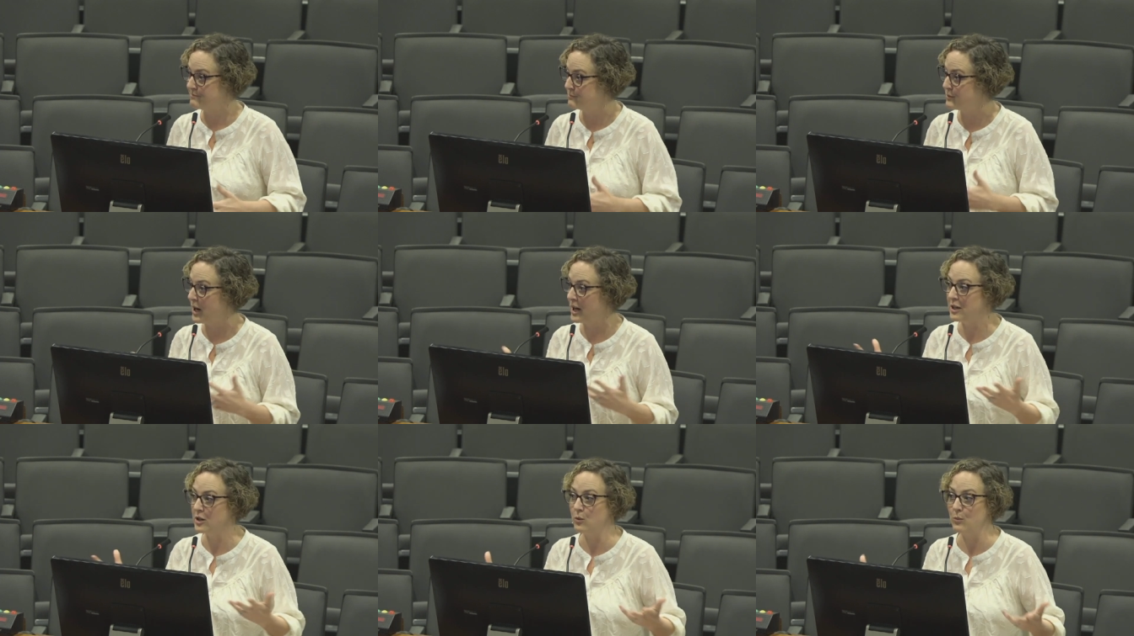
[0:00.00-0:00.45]

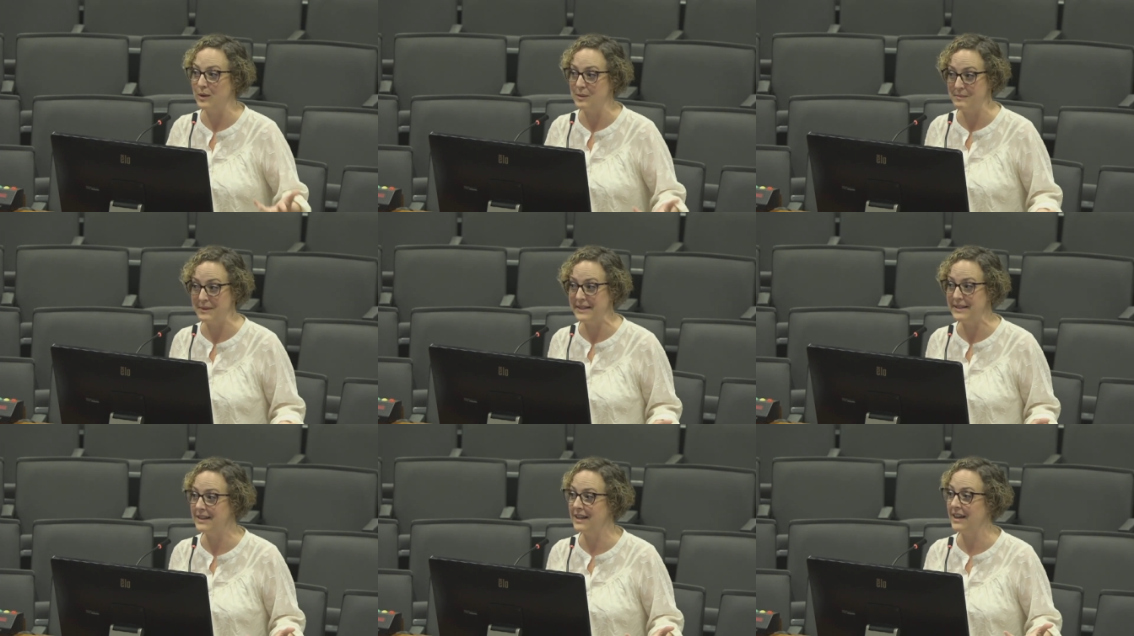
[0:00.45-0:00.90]
pregnant
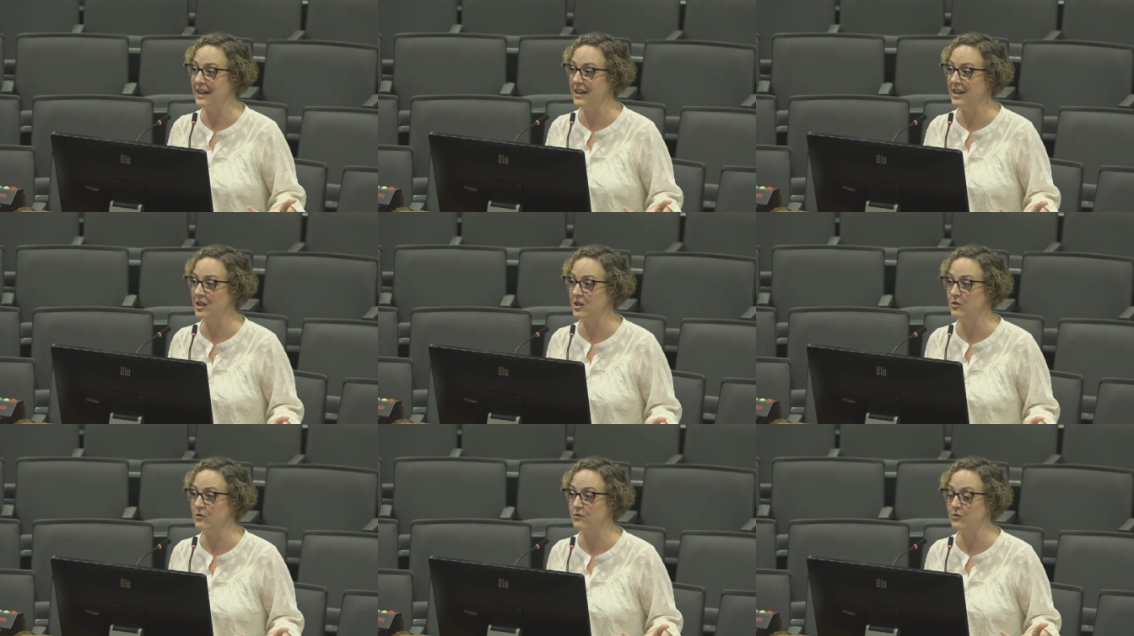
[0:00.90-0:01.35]
women
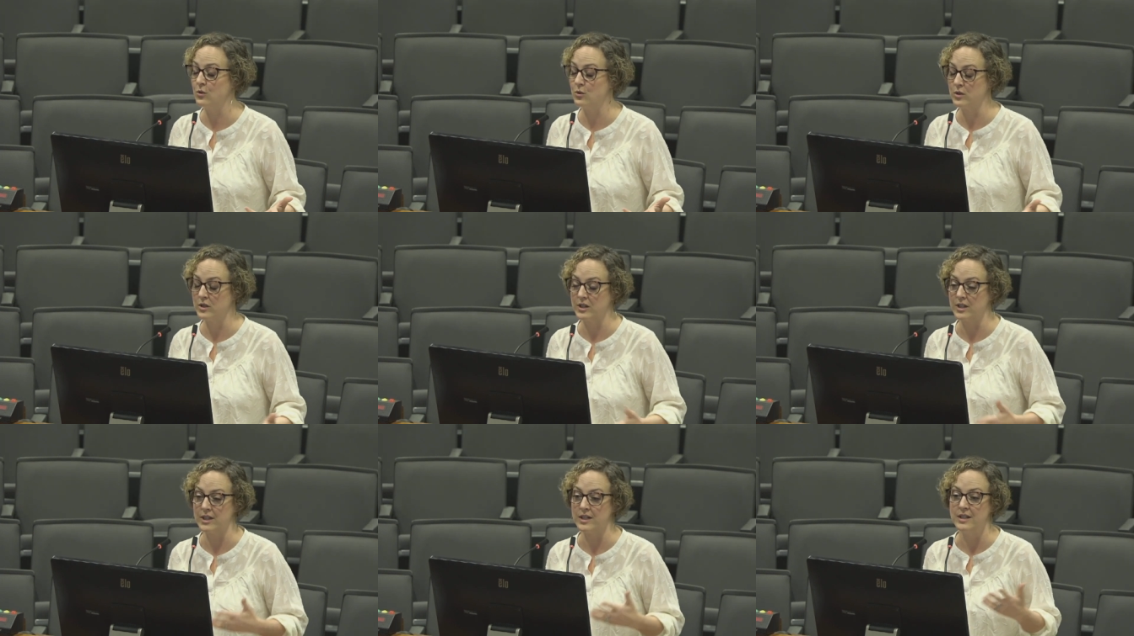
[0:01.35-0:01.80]
and
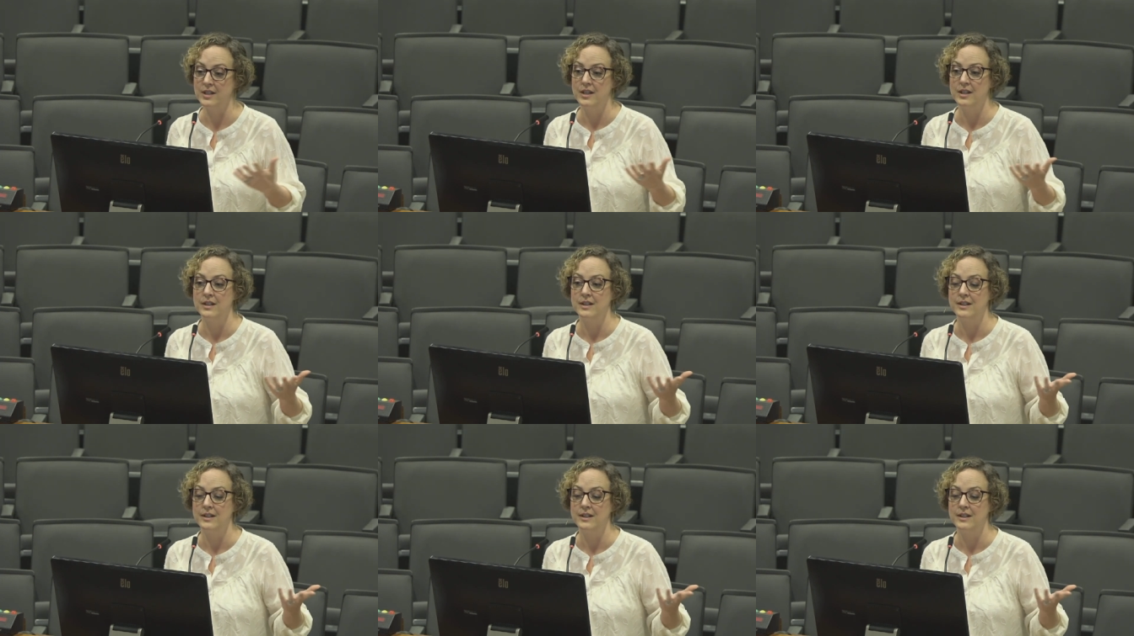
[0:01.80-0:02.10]
for